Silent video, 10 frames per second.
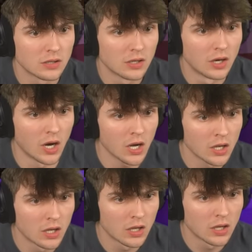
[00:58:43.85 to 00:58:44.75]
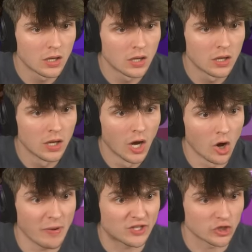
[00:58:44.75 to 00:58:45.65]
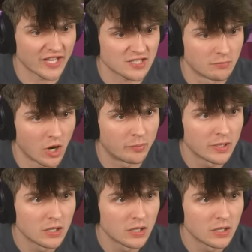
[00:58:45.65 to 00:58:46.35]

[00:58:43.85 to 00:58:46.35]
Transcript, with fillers: Oh! Oh my god, that's a mob!